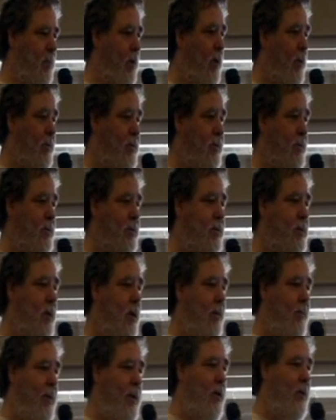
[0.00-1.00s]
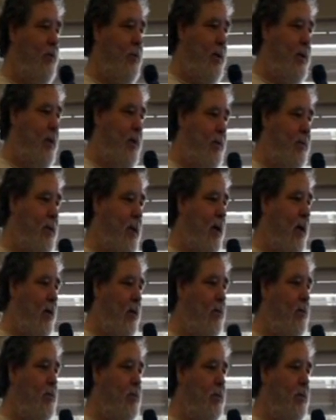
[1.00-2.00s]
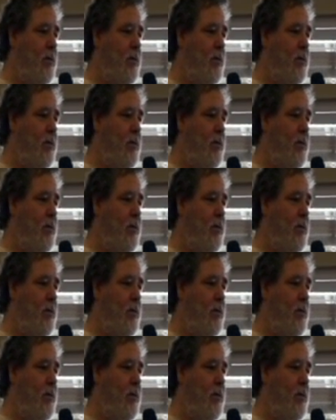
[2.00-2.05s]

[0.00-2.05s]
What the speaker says: pulses of energy to the cell,